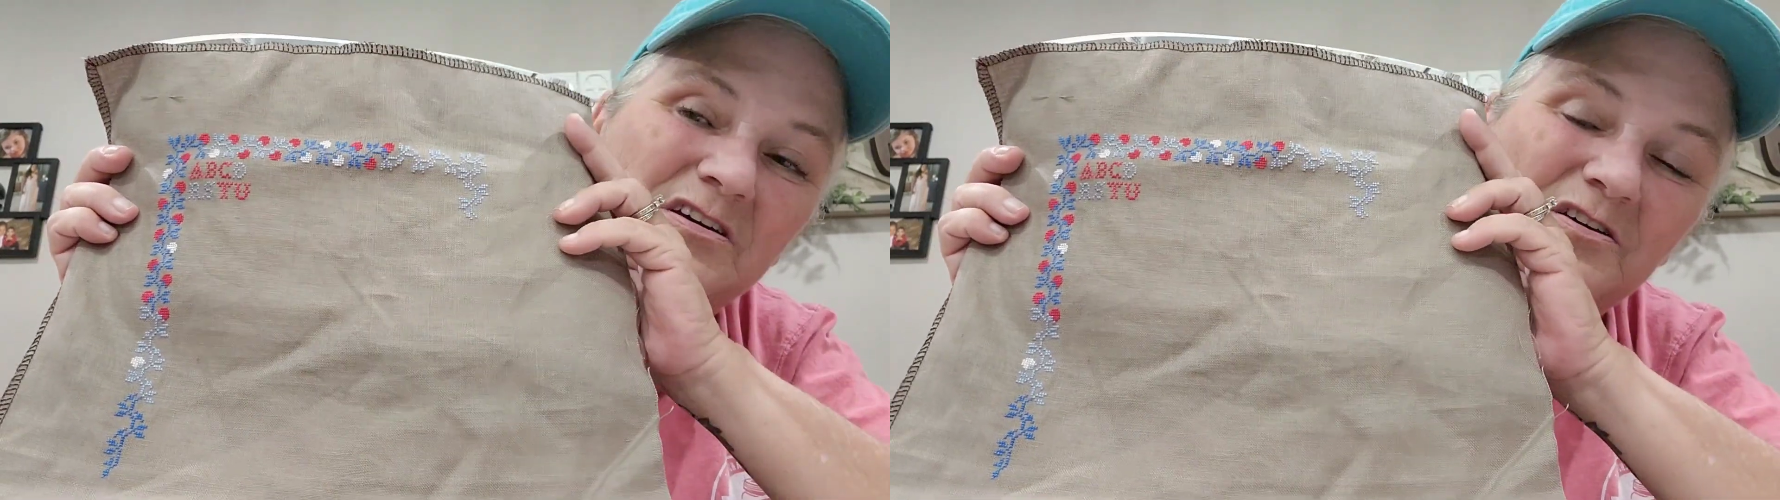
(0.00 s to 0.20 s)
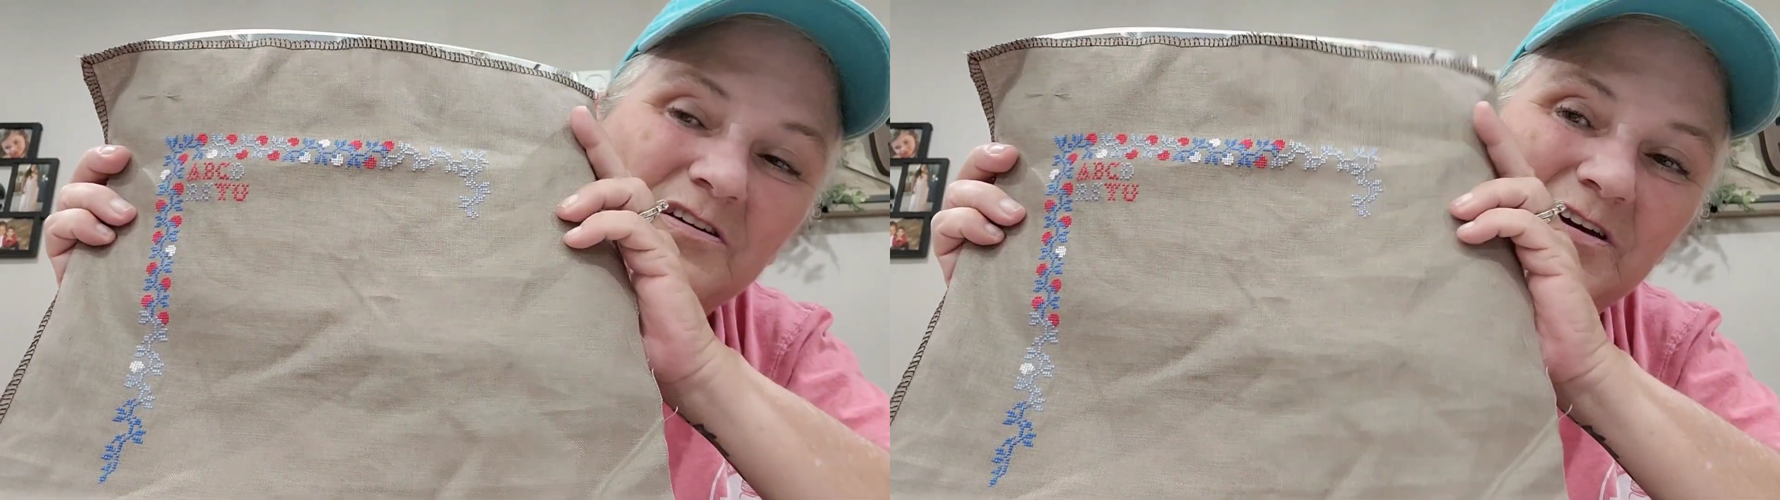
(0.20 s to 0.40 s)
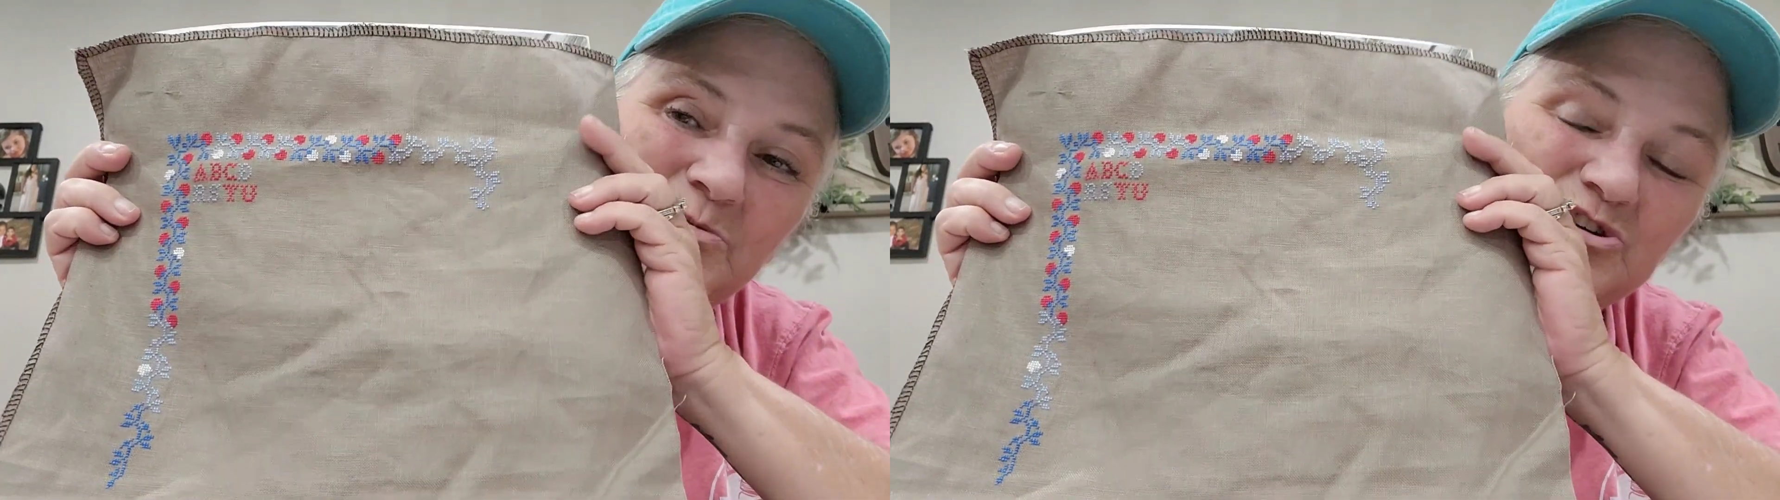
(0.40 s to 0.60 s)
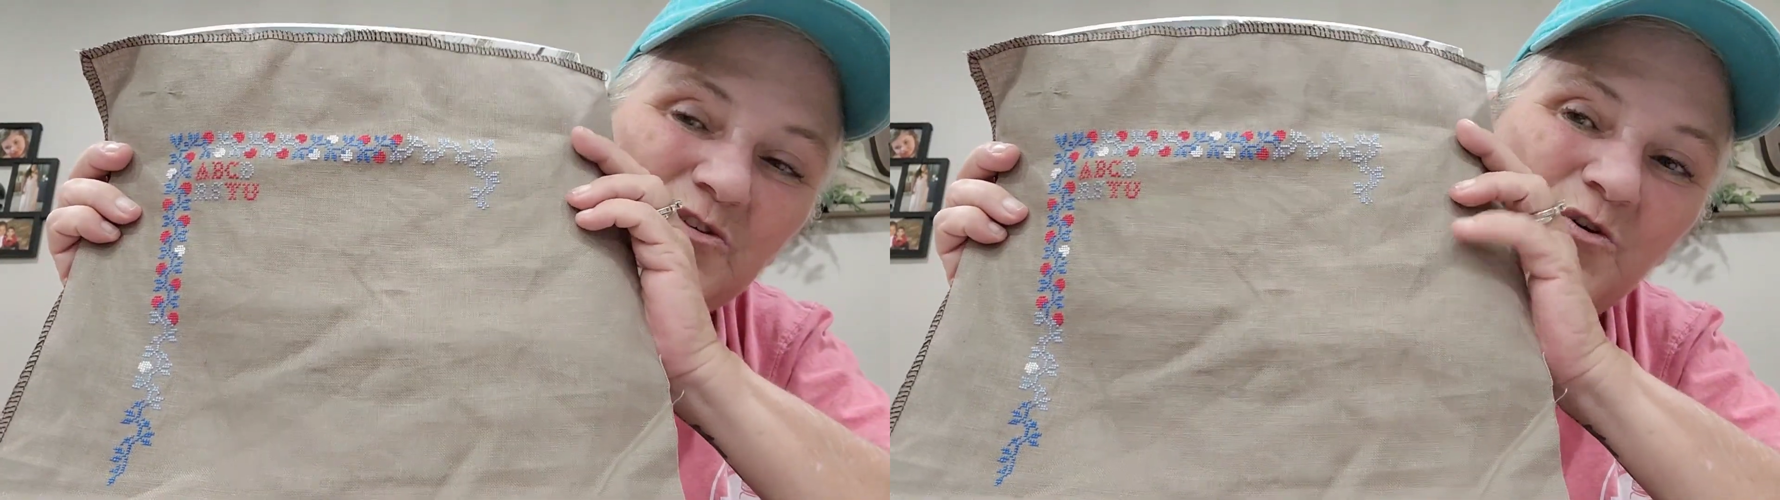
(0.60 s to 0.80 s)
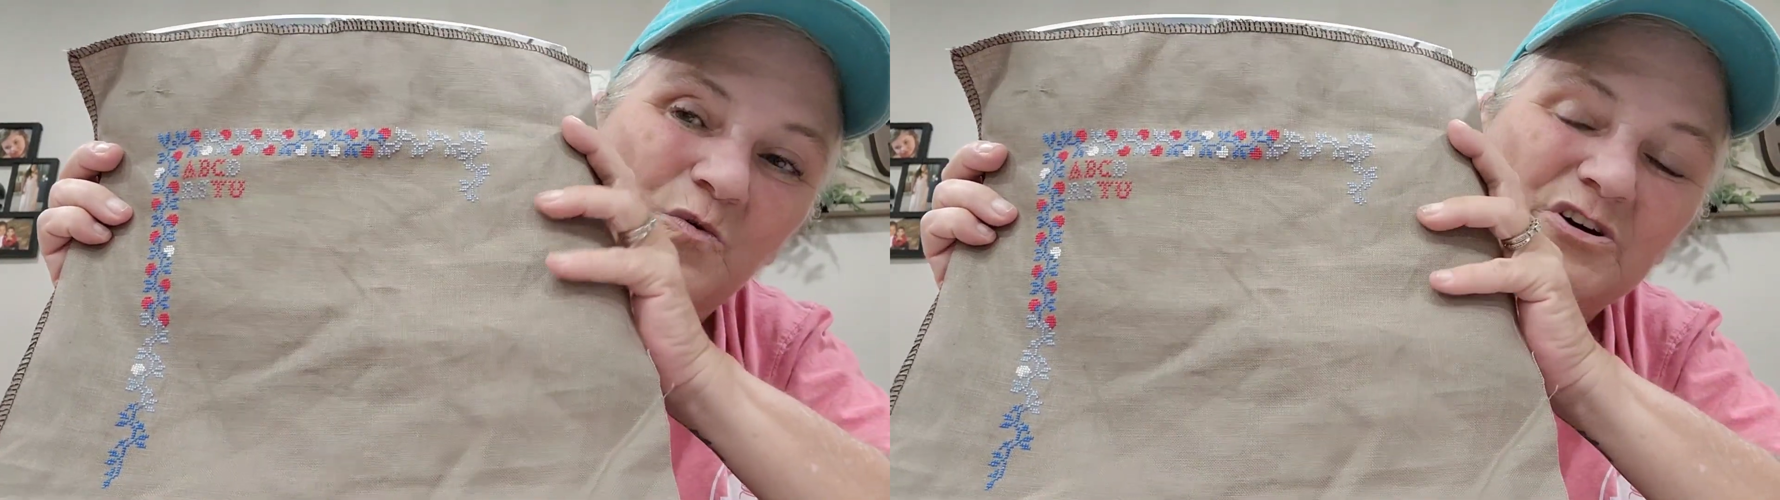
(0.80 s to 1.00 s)
you know, keep each
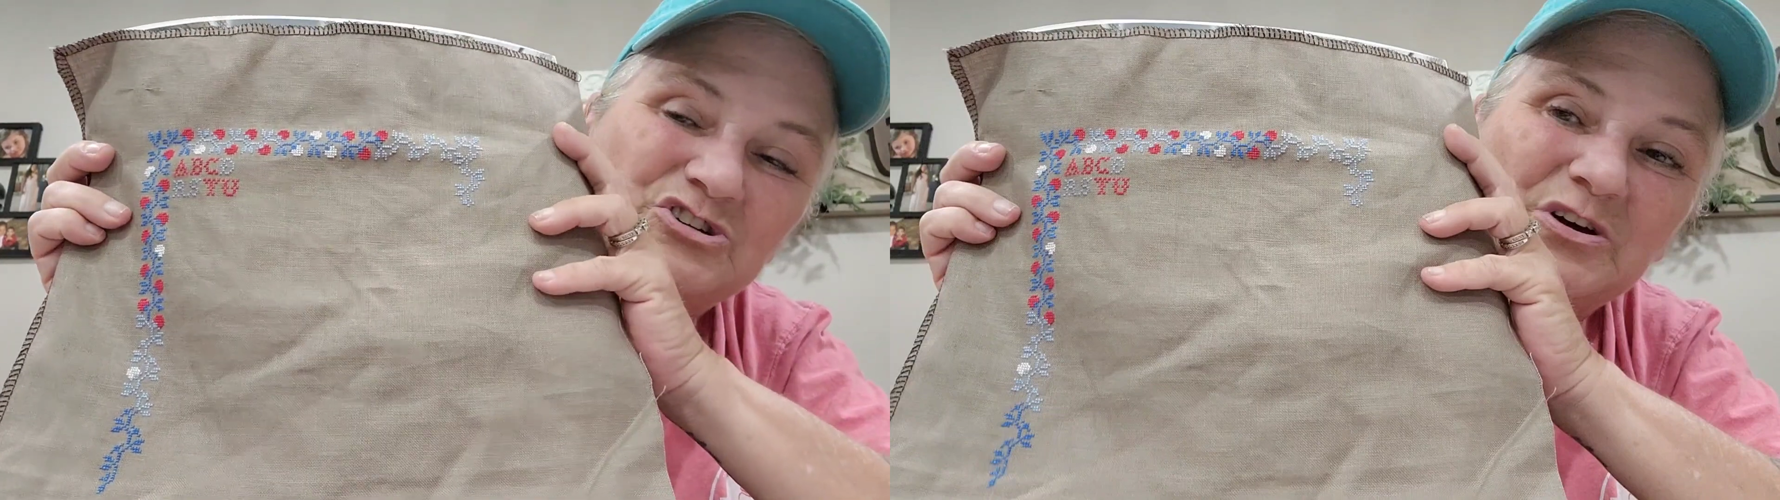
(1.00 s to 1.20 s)
other going.